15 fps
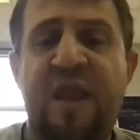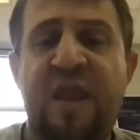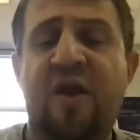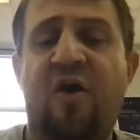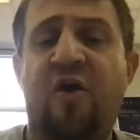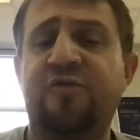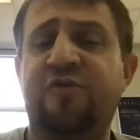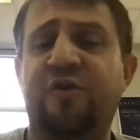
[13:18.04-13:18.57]
And
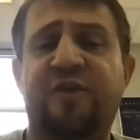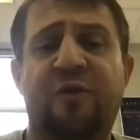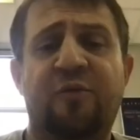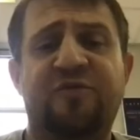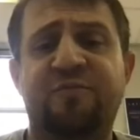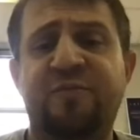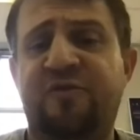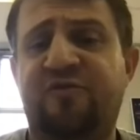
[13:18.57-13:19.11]
also there
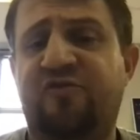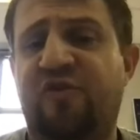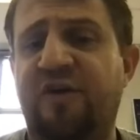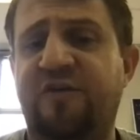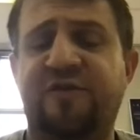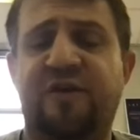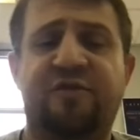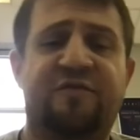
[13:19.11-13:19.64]
was
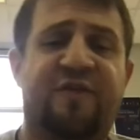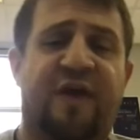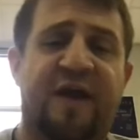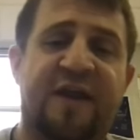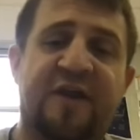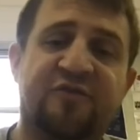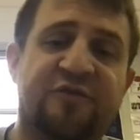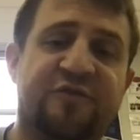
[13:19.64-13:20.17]
mistrust of the
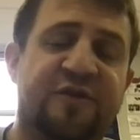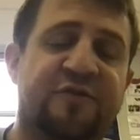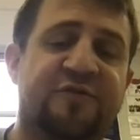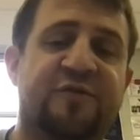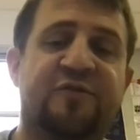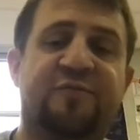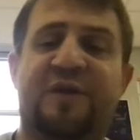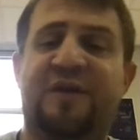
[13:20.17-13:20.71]
financial
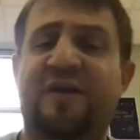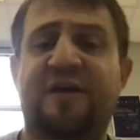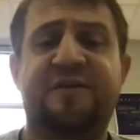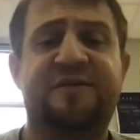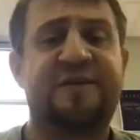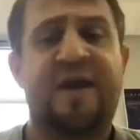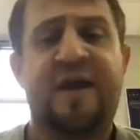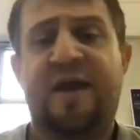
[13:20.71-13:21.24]
systems
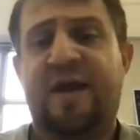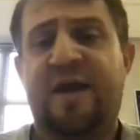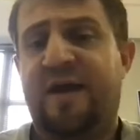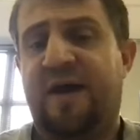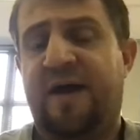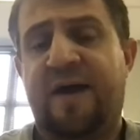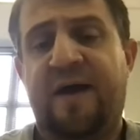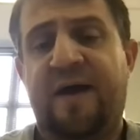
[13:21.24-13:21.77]
because
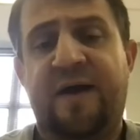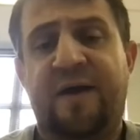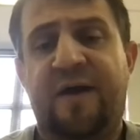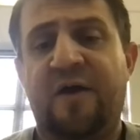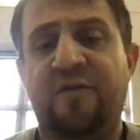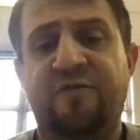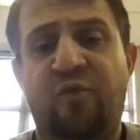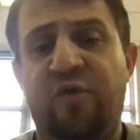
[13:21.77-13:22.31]

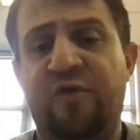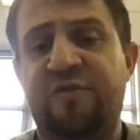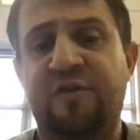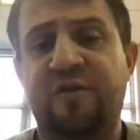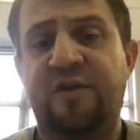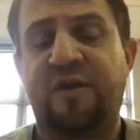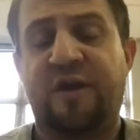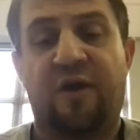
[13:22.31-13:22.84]

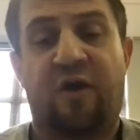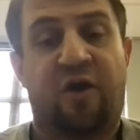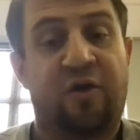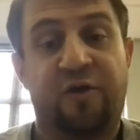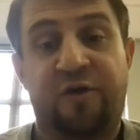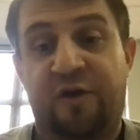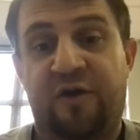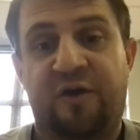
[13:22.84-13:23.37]
unfortunately,
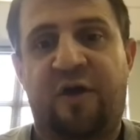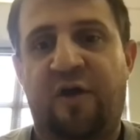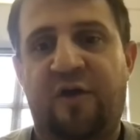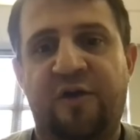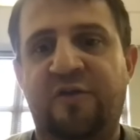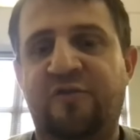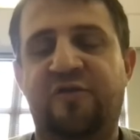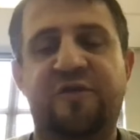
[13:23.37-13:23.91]
earlier in our
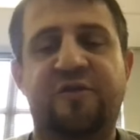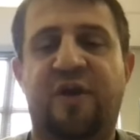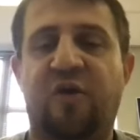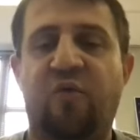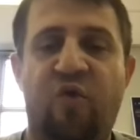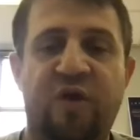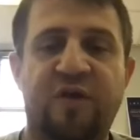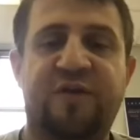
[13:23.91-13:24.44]
country, there
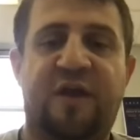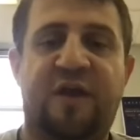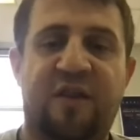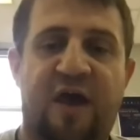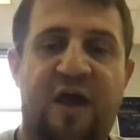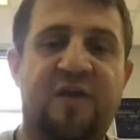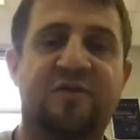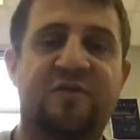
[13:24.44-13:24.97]
was a
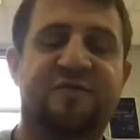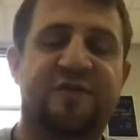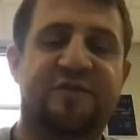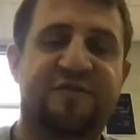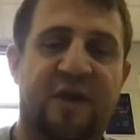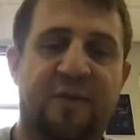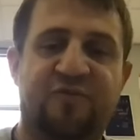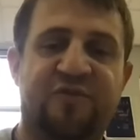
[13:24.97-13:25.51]
lot of
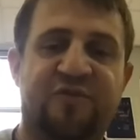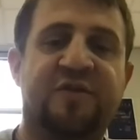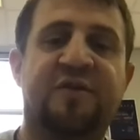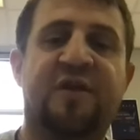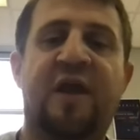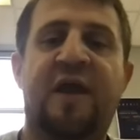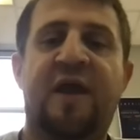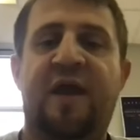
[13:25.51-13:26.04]

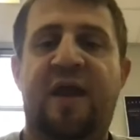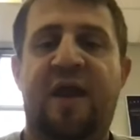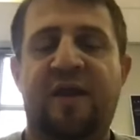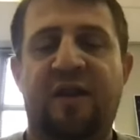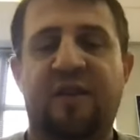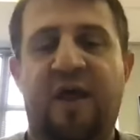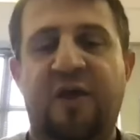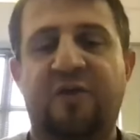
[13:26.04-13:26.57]
deception and
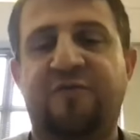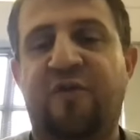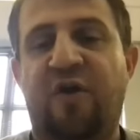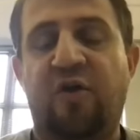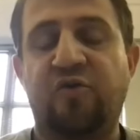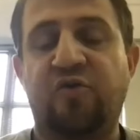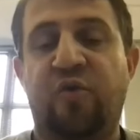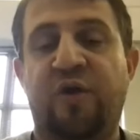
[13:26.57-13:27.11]
a lot of
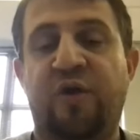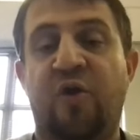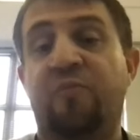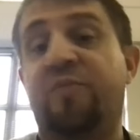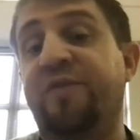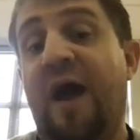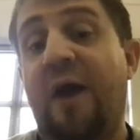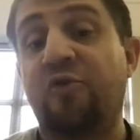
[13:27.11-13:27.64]
fraud going on,
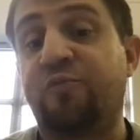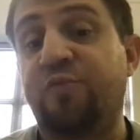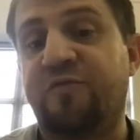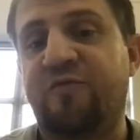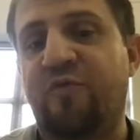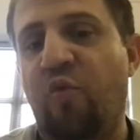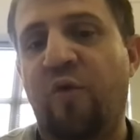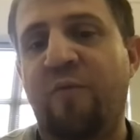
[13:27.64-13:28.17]
but that was
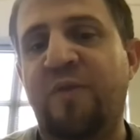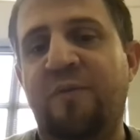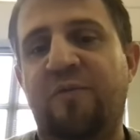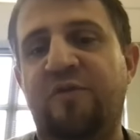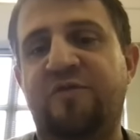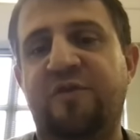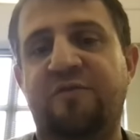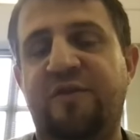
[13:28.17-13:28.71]
before
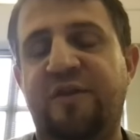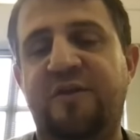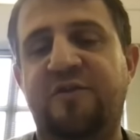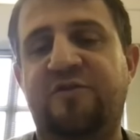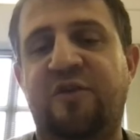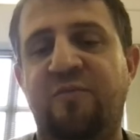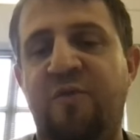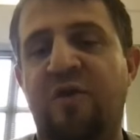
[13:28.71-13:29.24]
members of these
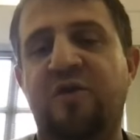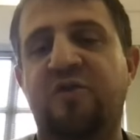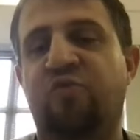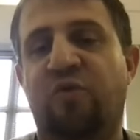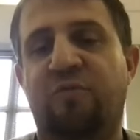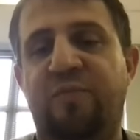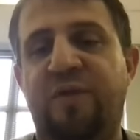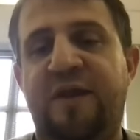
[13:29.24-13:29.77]
communities
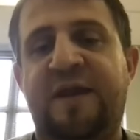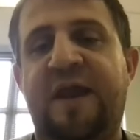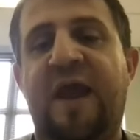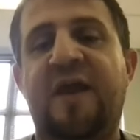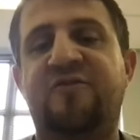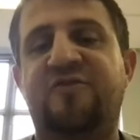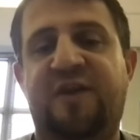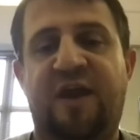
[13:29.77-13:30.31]
were being
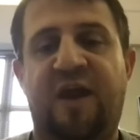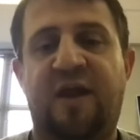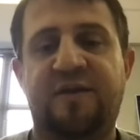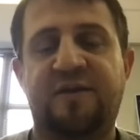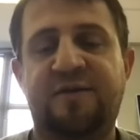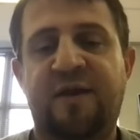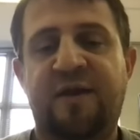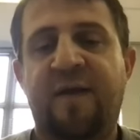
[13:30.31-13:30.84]

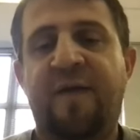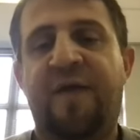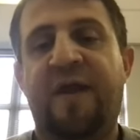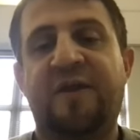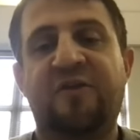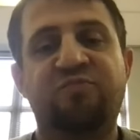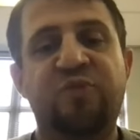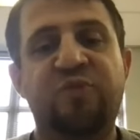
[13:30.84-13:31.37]
educated
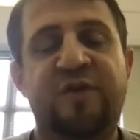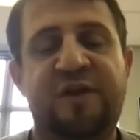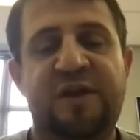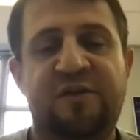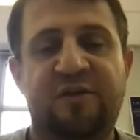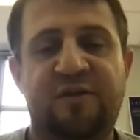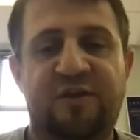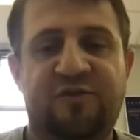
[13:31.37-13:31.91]
and moving
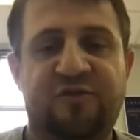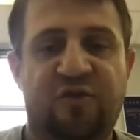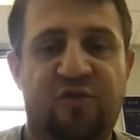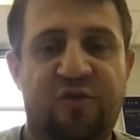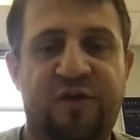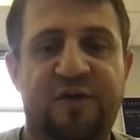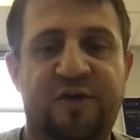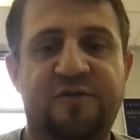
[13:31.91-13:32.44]
into these
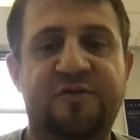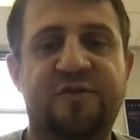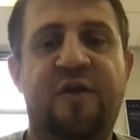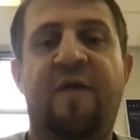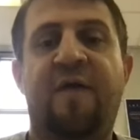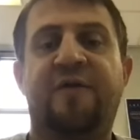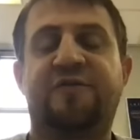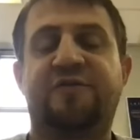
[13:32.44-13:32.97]
careers.
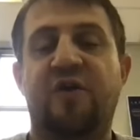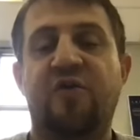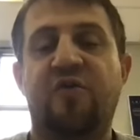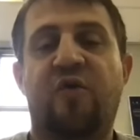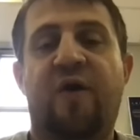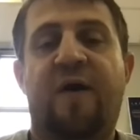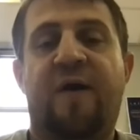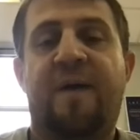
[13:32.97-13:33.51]

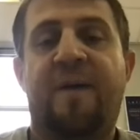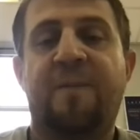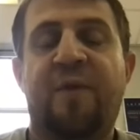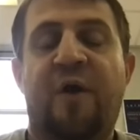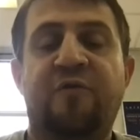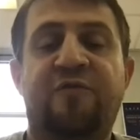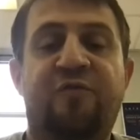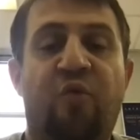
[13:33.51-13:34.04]
So
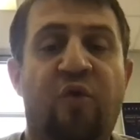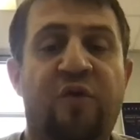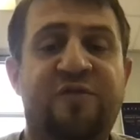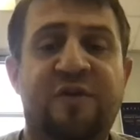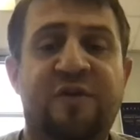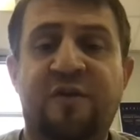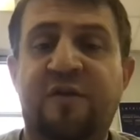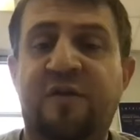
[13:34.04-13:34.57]

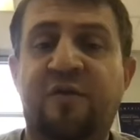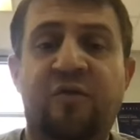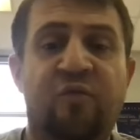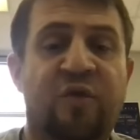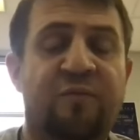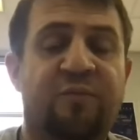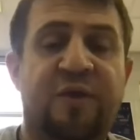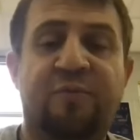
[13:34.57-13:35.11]
unfortunately,
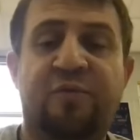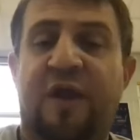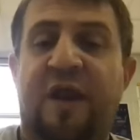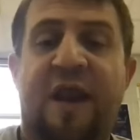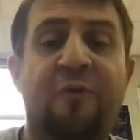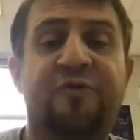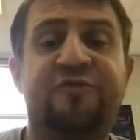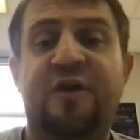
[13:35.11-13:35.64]
when people, and
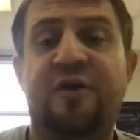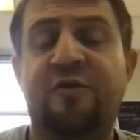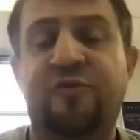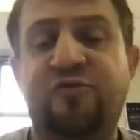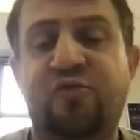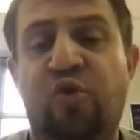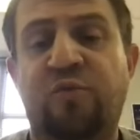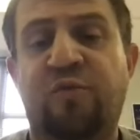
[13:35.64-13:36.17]
I was telling the
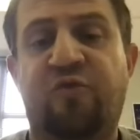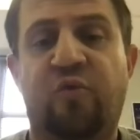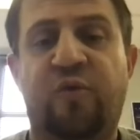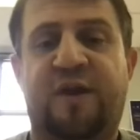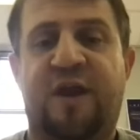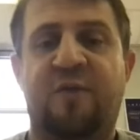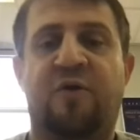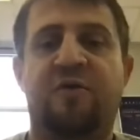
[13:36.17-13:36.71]
story before
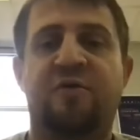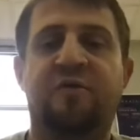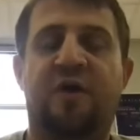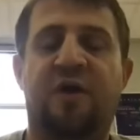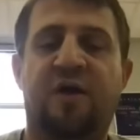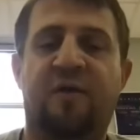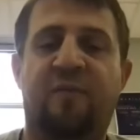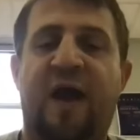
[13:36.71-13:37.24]
we came on,
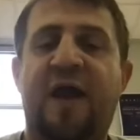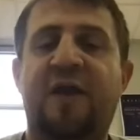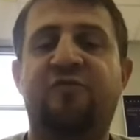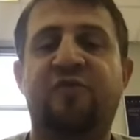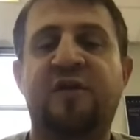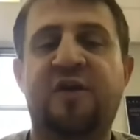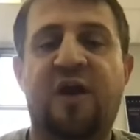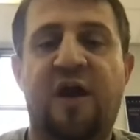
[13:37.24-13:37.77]
I had a
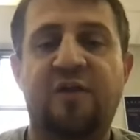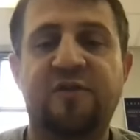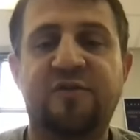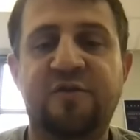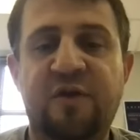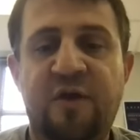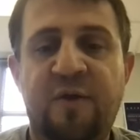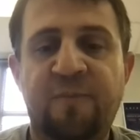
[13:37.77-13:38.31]
friend in
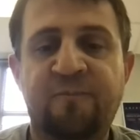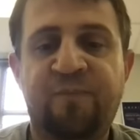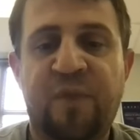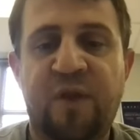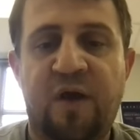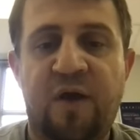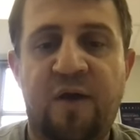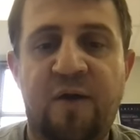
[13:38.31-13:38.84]
college
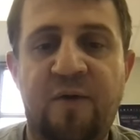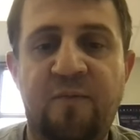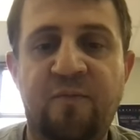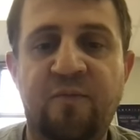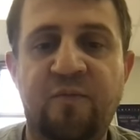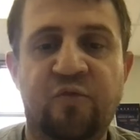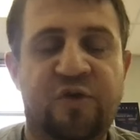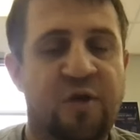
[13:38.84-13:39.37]

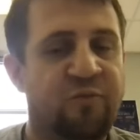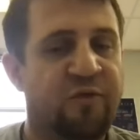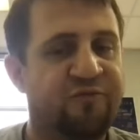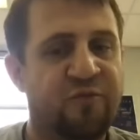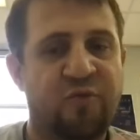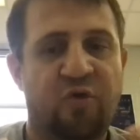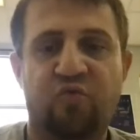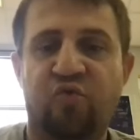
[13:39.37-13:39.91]
come up
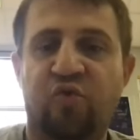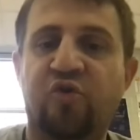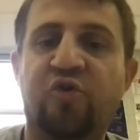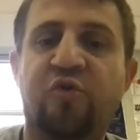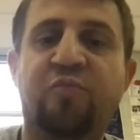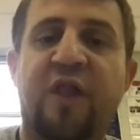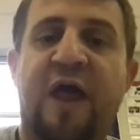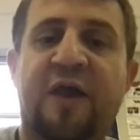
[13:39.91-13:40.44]
from a
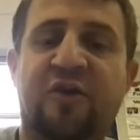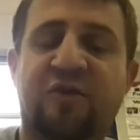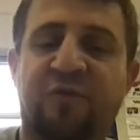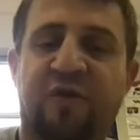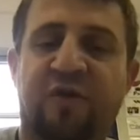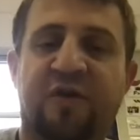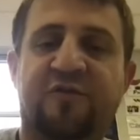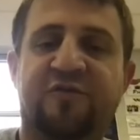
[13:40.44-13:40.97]
rural Black
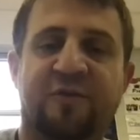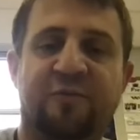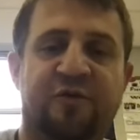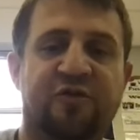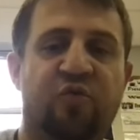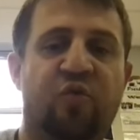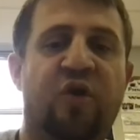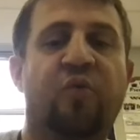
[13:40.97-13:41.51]
community
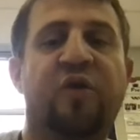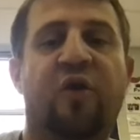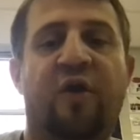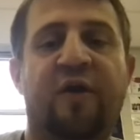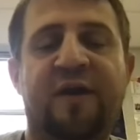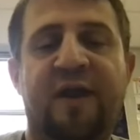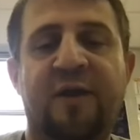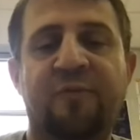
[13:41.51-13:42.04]
similar to where we
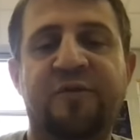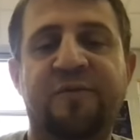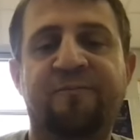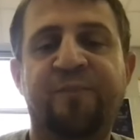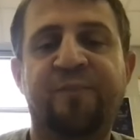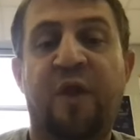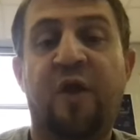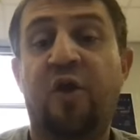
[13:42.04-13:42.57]
are in Camden.
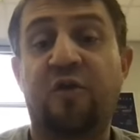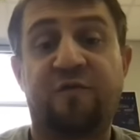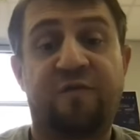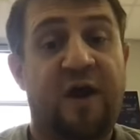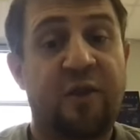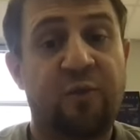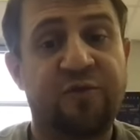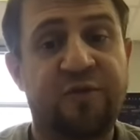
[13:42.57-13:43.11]
Her
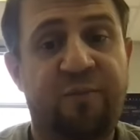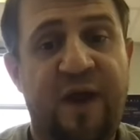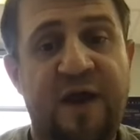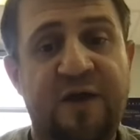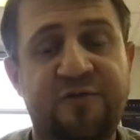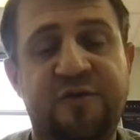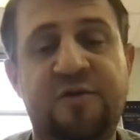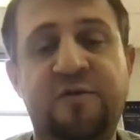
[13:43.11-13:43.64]
father was a
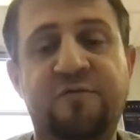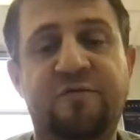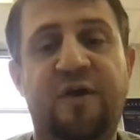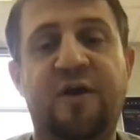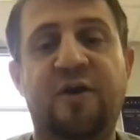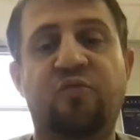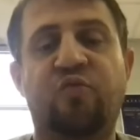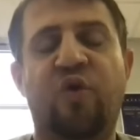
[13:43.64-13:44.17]
pastor,
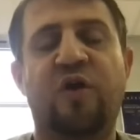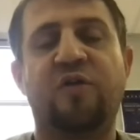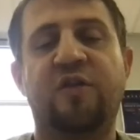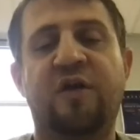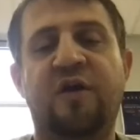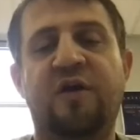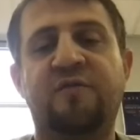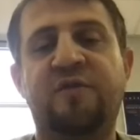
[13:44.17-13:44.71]
very well
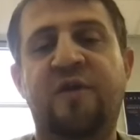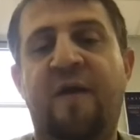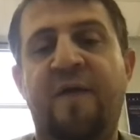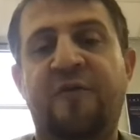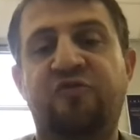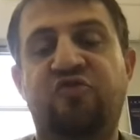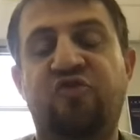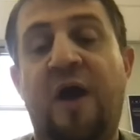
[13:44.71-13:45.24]
loved,
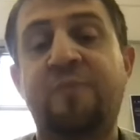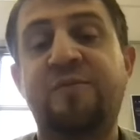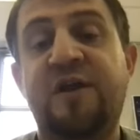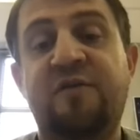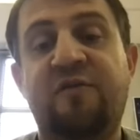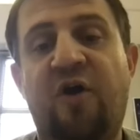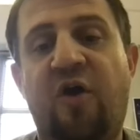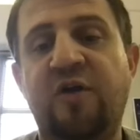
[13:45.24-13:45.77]
dropped dead
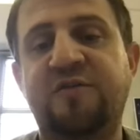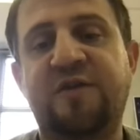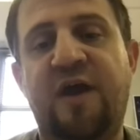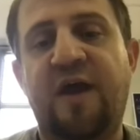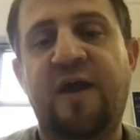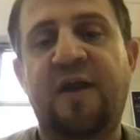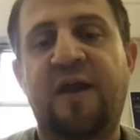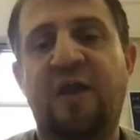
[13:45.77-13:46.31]
of a heart
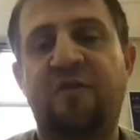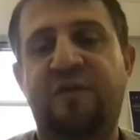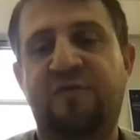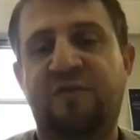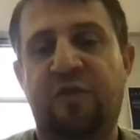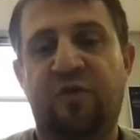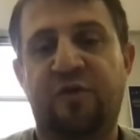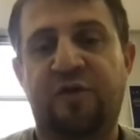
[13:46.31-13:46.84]
attack at
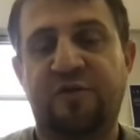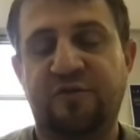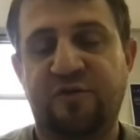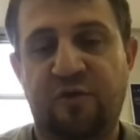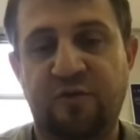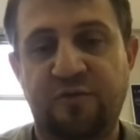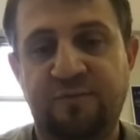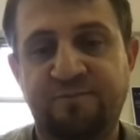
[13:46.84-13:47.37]
53 years
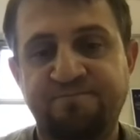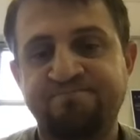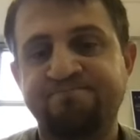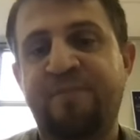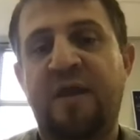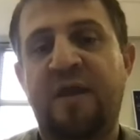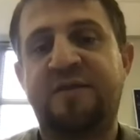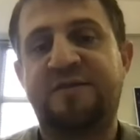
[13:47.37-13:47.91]
old,
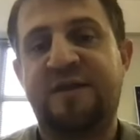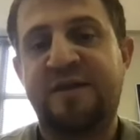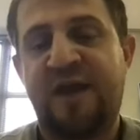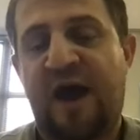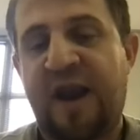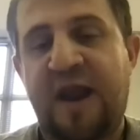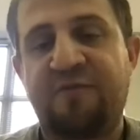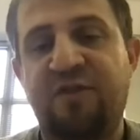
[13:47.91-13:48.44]
did
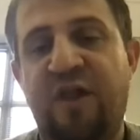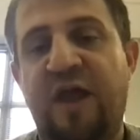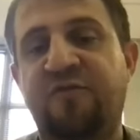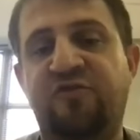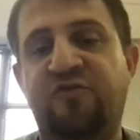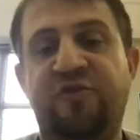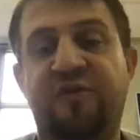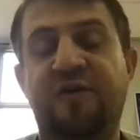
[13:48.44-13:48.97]
not have life
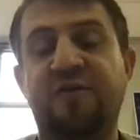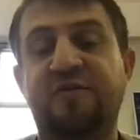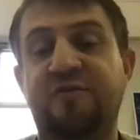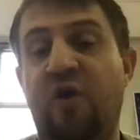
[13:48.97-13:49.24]
insurance.